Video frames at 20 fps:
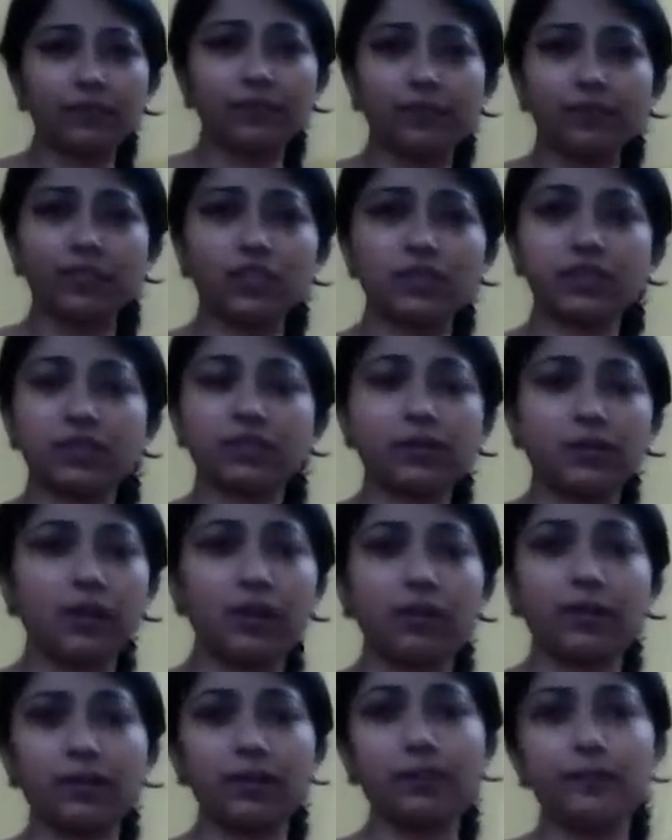which is
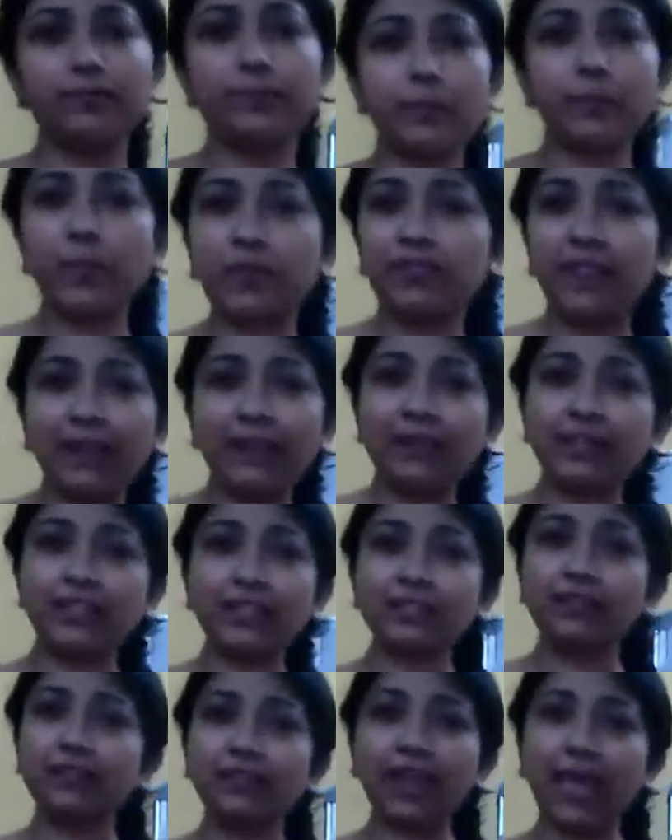prevalent
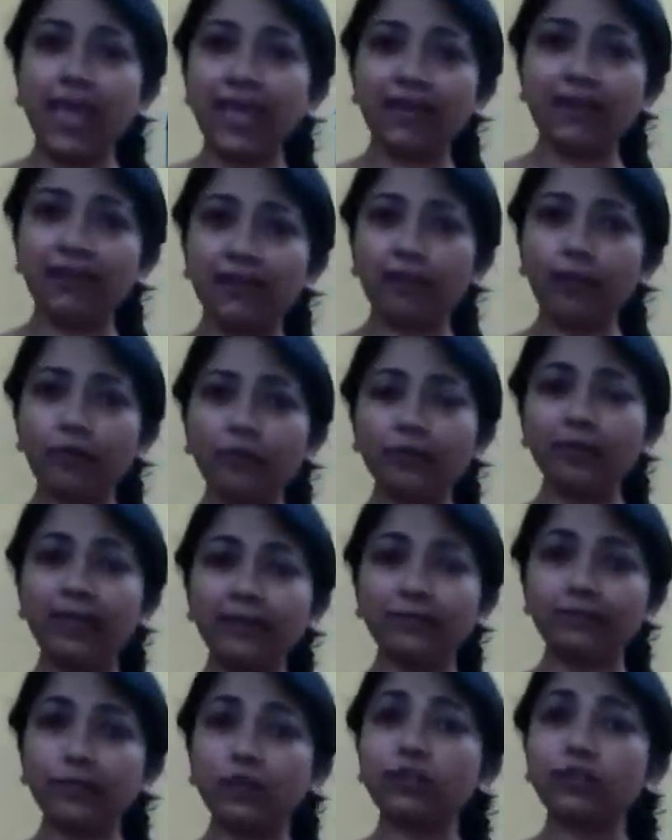in the air around me
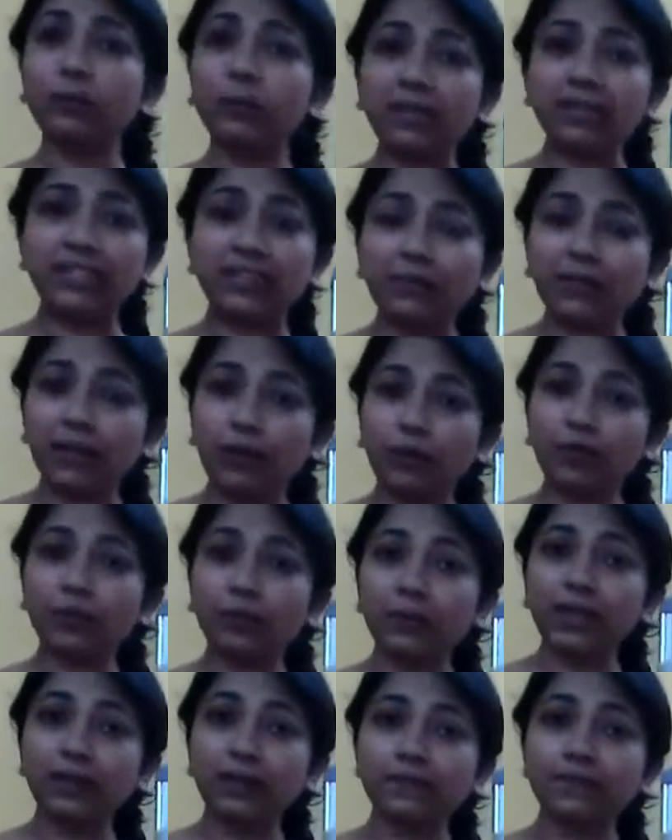or the medium around
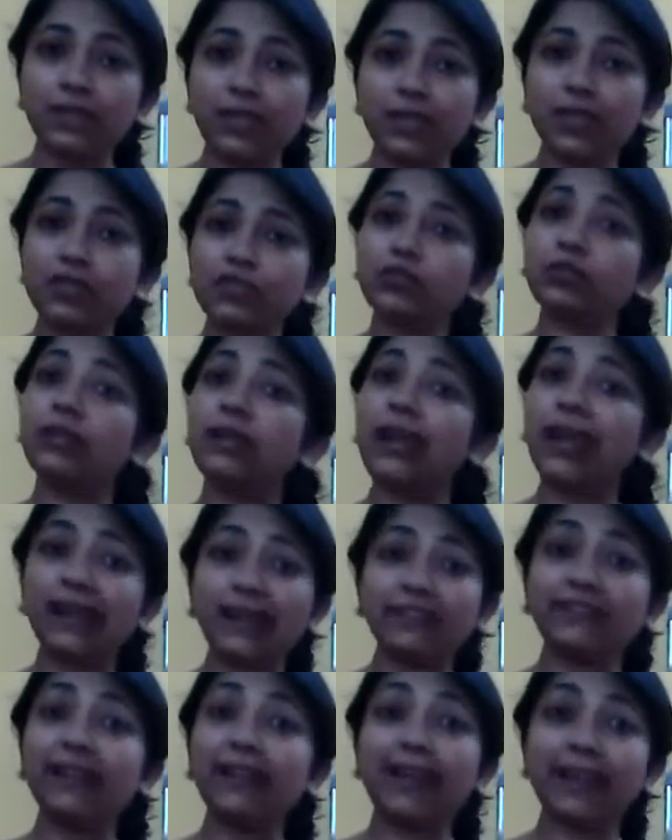me. So the
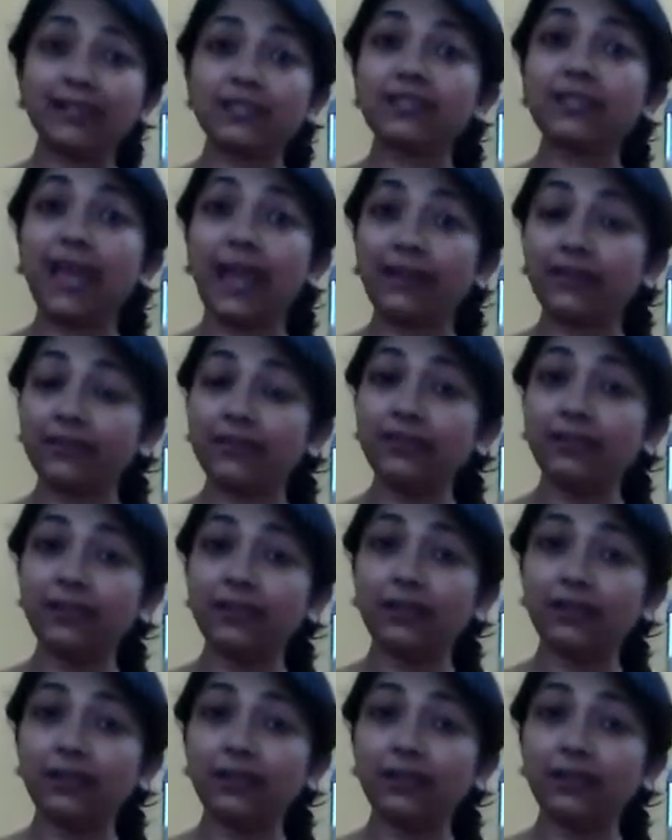light will get scattered.